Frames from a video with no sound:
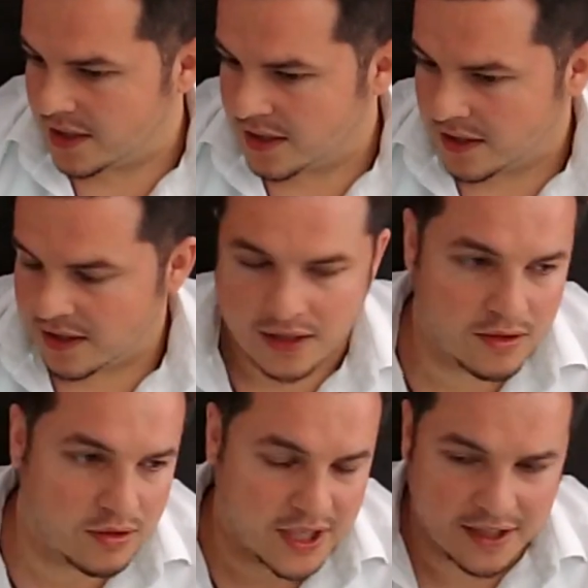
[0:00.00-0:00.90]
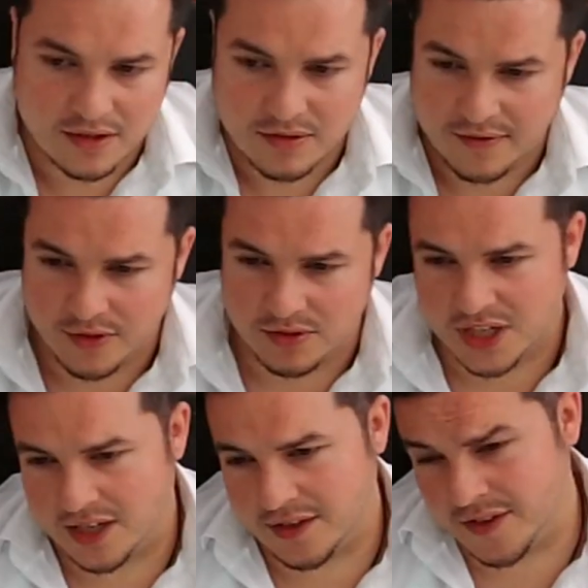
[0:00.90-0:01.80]
looking into the
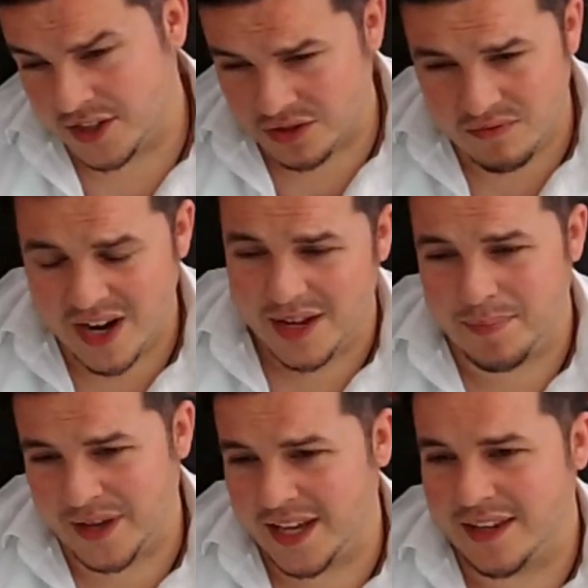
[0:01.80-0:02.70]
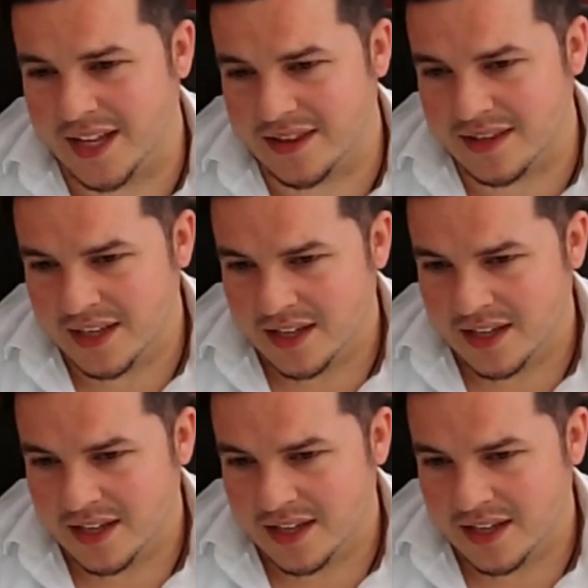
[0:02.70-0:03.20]
future, if it should really be that